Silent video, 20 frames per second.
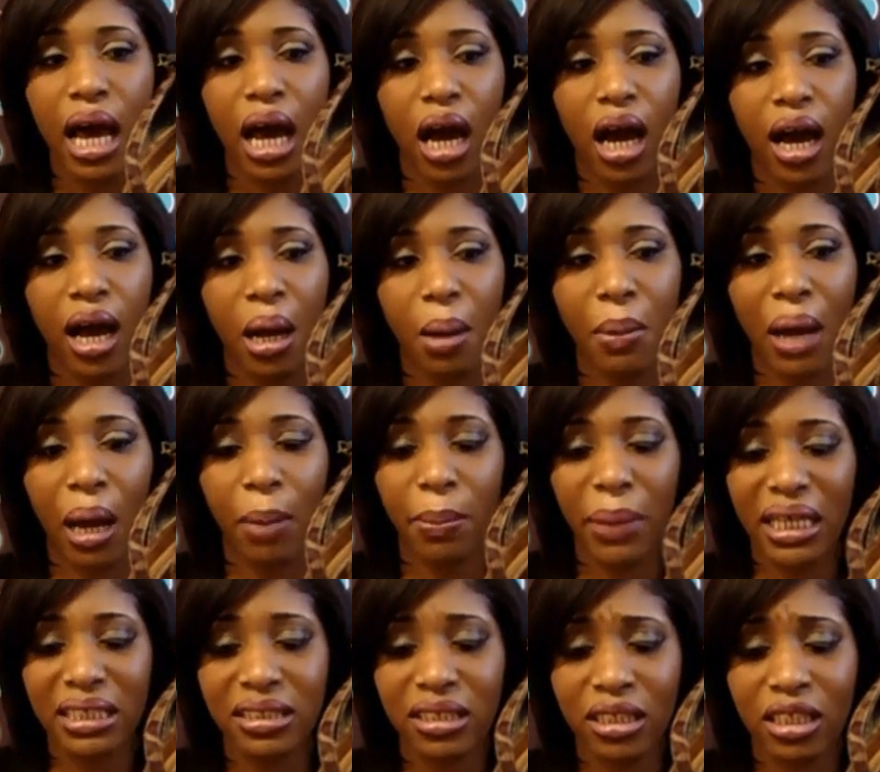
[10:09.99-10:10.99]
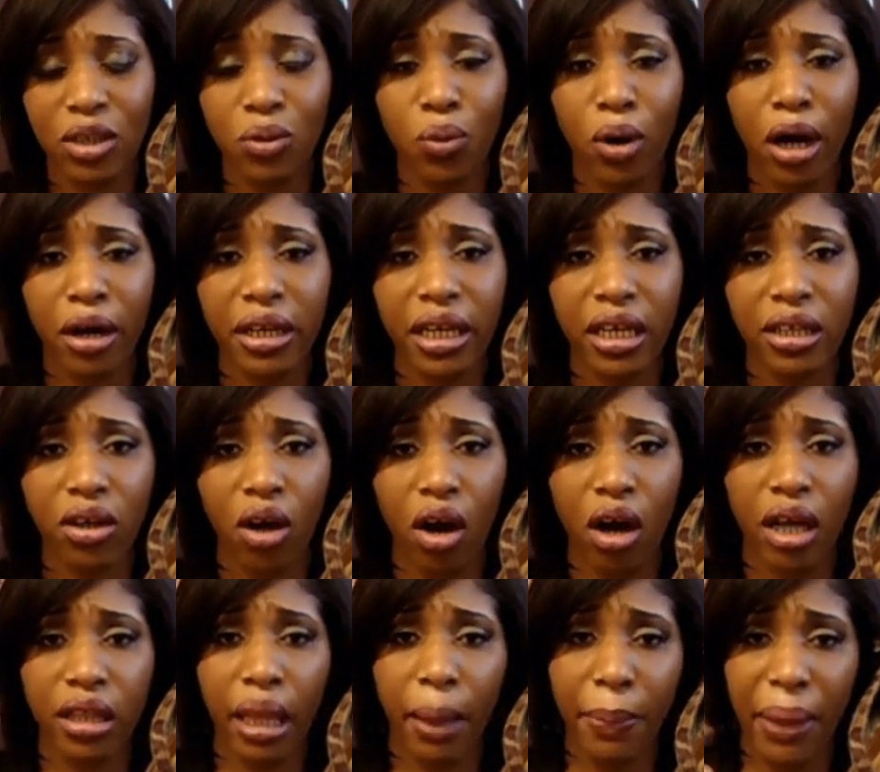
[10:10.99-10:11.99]
I'm basically walking
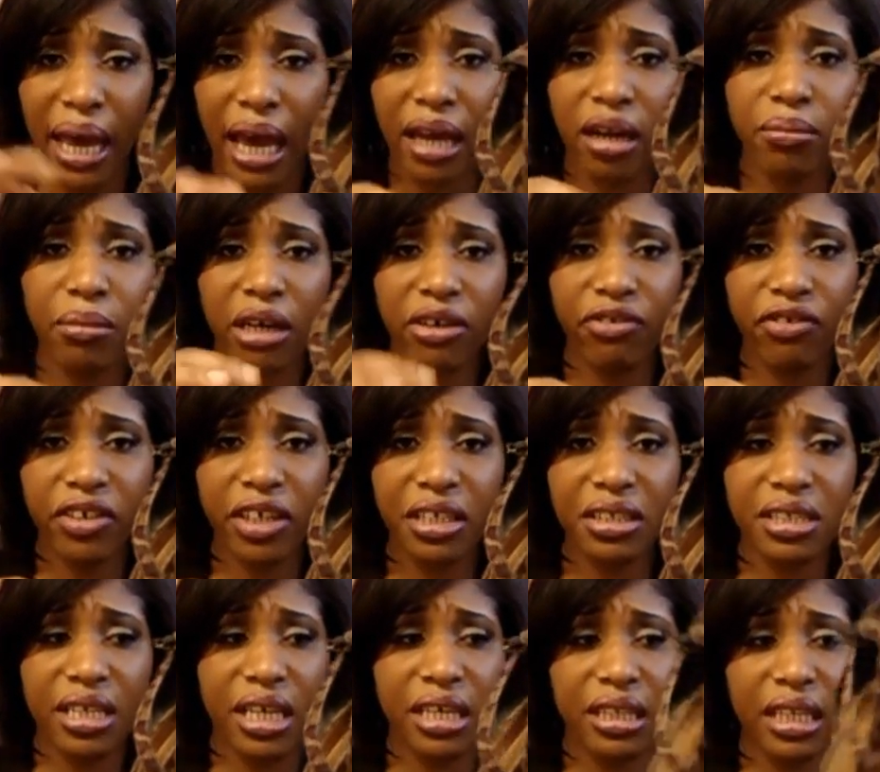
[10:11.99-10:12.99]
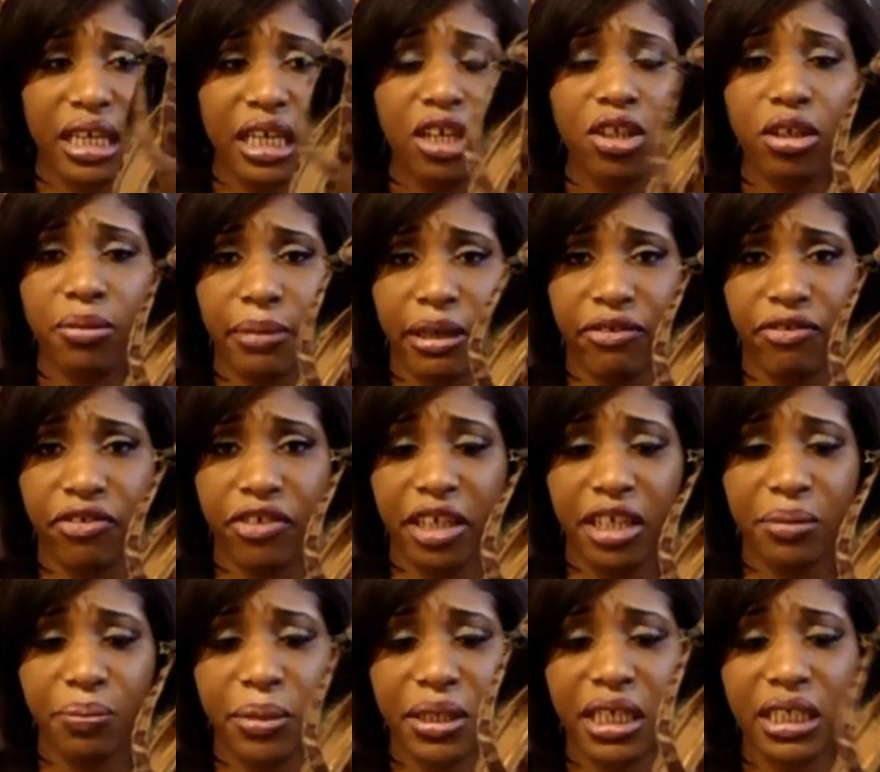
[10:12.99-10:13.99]
on the pad of my foot and the heel of my
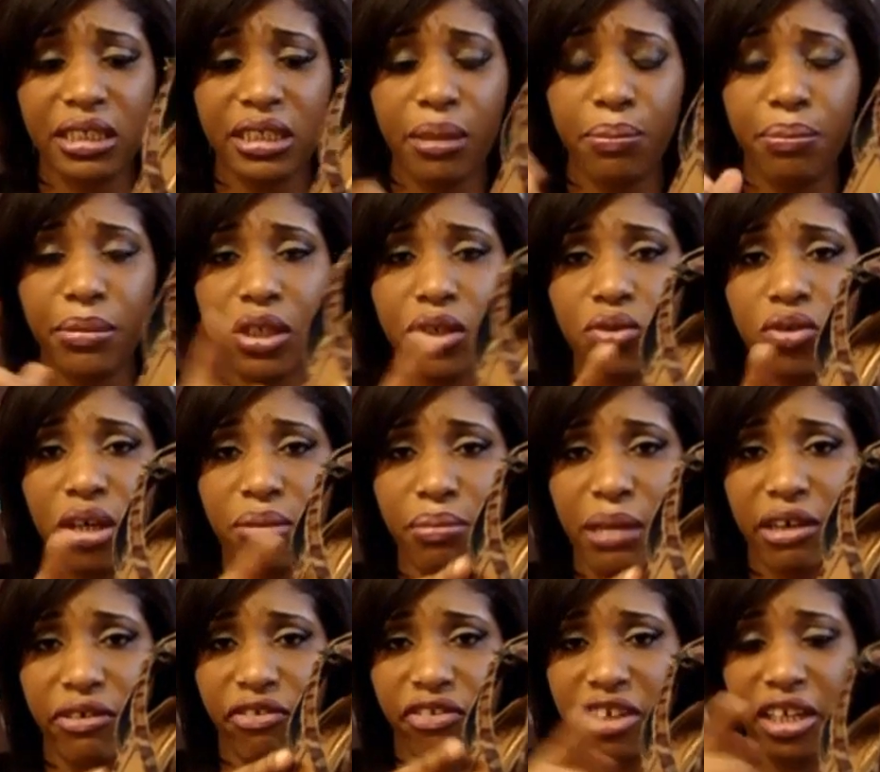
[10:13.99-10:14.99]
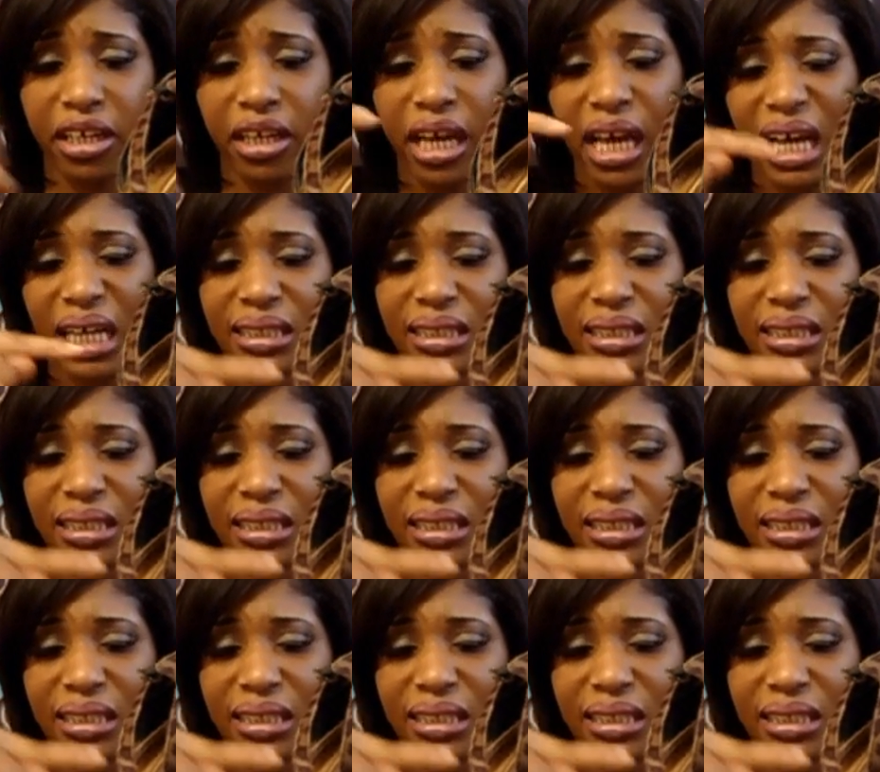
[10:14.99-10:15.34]
foot because the middle of my foot